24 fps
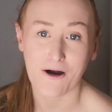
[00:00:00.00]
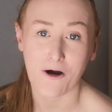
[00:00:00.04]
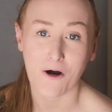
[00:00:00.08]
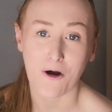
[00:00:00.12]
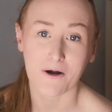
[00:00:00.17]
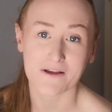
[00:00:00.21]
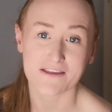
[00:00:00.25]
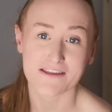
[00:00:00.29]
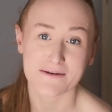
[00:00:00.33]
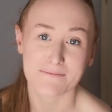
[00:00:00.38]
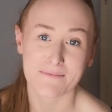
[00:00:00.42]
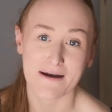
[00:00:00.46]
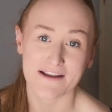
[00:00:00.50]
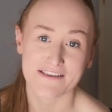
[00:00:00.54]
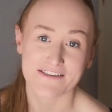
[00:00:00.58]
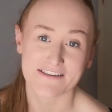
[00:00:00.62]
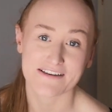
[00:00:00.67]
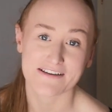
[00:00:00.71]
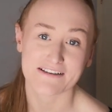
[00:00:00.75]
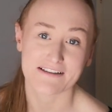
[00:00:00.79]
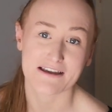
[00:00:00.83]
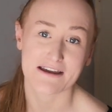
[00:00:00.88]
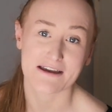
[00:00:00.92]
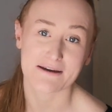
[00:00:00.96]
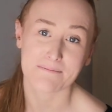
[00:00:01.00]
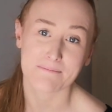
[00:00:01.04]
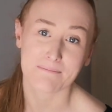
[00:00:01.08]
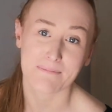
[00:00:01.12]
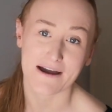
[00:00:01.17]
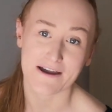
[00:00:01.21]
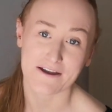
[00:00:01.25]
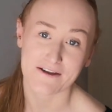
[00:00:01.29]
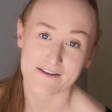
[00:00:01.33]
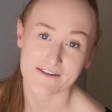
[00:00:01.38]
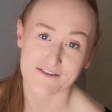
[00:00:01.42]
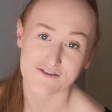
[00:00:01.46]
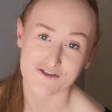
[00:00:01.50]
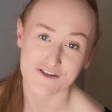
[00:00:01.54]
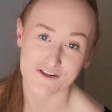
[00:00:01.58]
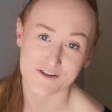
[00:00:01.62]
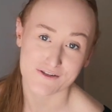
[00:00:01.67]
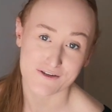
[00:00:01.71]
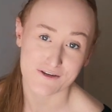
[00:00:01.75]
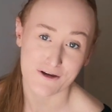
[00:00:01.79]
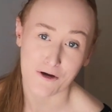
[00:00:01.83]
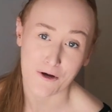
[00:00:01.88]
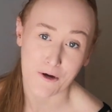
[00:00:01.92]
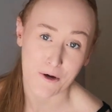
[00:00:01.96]
Automatically, by us
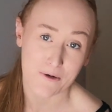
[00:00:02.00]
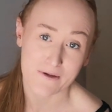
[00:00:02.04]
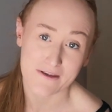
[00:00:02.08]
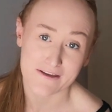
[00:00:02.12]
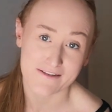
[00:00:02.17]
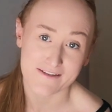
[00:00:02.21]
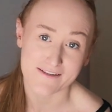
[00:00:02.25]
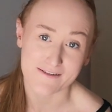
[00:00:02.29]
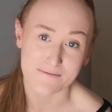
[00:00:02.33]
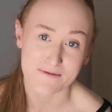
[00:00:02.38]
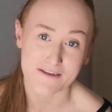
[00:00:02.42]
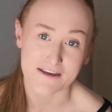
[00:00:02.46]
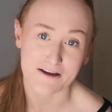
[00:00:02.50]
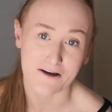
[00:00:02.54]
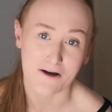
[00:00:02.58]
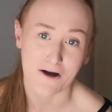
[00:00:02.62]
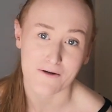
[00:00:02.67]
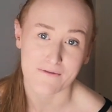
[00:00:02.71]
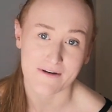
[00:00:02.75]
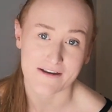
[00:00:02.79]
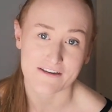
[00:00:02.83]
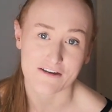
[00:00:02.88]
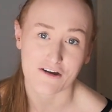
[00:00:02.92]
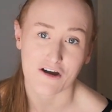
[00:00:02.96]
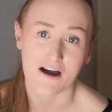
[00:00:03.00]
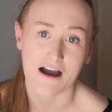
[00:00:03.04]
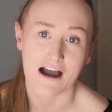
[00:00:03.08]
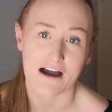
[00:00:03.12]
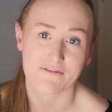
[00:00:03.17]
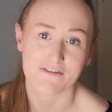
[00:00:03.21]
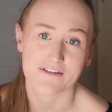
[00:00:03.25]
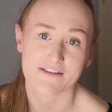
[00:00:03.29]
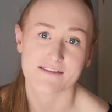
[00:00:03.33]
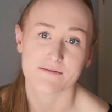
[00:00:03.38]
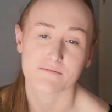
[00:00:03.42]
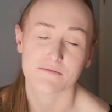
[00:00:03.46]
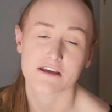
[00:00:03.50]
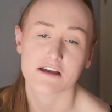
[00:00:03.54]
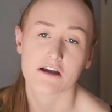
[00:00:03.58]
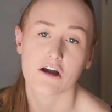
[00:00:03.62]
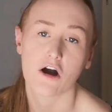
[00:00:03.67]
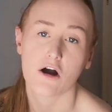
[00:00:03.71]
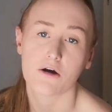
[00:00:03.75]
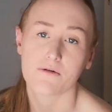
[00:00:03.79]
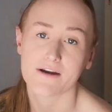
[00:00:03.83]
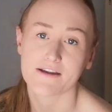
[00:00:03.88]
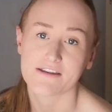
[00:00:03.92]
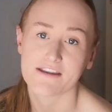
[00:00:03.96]
just owning something already or having something
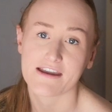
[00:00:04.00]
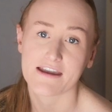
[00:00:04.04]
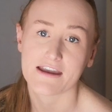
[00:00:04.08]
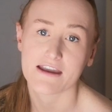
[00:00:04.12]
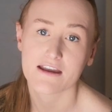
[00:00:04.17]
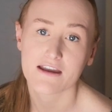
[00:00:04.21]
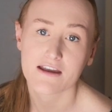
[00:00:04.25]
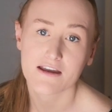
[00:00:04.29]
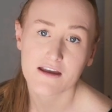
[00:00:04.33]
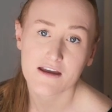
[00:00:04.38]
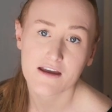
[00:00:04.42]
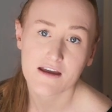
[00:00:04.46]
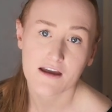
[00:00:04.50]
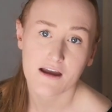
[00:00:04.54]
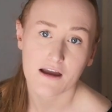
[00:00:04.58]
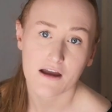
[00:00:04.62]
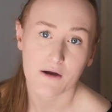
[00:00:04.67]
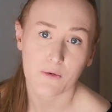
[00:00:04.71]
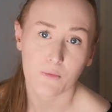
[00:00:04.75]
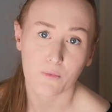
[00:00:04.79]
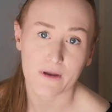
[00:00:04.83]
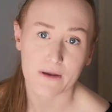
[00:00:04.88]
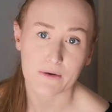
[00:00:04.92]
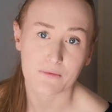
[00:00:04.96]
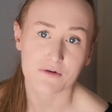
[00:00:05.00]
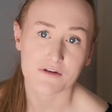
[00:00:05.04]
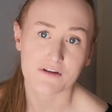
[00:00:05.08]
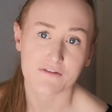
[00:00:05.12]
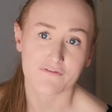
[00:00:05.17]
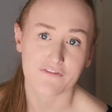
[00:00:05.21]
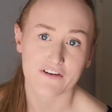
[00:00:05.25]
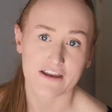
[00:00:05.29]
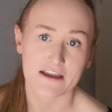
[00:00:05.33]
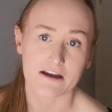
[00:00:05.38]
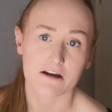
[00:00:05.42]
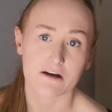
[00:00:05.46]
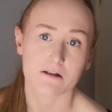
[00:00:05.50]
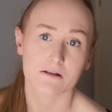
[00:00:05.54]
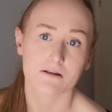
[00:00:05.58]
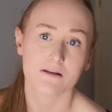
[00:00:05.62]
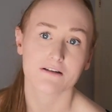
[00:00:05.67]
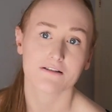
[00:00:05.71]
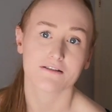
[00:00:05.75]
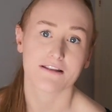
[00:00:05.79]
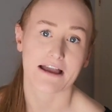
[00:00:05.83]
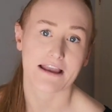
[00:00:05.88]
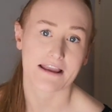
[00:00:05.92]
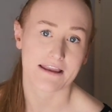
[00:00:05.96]
already, we would
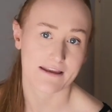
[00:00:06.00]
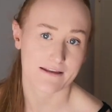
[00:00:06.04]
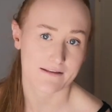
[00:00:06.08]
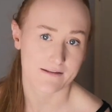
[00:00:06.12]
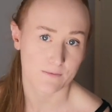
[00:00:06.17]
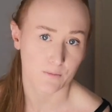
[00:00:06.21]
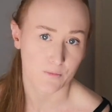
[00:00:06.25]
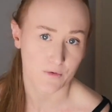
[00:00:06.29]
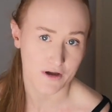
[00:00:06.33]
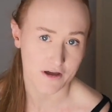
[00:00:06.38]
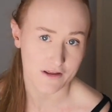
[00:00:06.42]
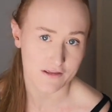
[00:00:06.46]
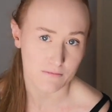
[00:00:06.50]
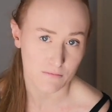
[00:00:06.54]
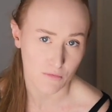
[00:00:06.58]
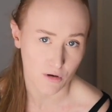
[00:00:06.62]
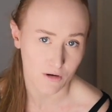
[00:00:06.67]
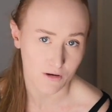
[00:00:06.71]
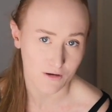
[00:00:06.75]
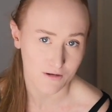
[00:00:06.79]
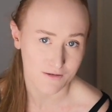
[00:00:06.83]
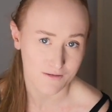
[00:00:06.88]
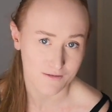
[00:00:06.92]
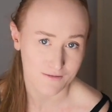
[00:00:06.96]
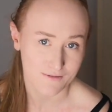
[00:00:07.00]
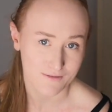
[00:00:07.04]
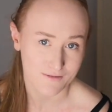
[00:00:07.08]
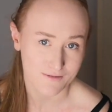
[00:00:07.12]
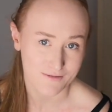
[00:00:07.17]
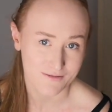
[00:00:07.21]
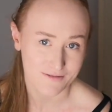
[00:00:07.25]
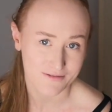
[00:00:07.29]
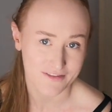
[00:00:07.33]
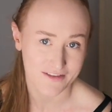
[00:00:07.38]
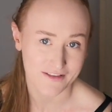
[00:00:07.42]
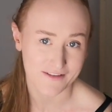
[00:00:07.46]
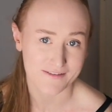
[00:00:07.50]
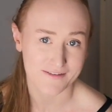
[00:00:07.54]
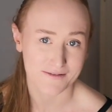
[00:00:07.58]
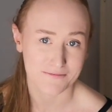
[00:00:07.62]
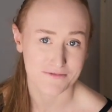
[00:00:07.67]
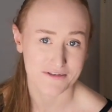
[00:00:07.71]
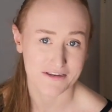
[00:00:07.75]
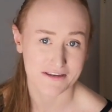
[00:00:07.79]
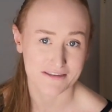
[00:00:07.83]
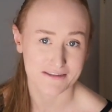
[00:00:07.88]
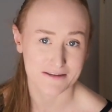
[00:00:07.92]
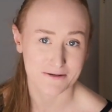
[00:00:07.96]
feel like it's worth more than
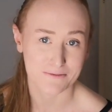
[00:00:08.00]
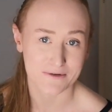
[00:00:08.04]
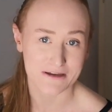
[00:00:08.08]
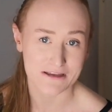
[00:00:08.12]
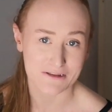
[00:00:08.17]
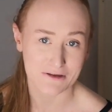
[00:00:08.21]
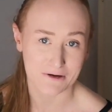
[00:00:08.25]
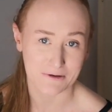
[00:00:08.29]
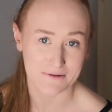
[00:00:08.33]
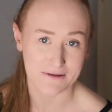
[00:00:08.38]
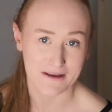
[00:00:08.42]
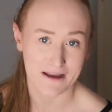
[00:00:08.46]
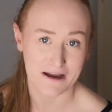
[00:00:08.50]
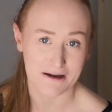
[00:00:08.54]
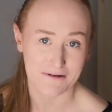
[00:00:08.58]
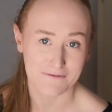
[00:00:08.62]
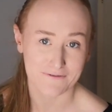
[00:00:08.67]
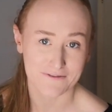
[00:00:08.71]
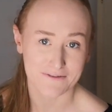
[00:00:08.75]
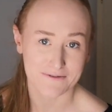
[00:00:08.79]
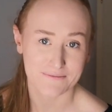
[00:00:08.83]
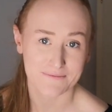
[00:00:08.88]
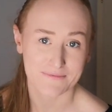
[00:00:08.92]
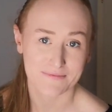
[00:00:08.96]
something that we don't have.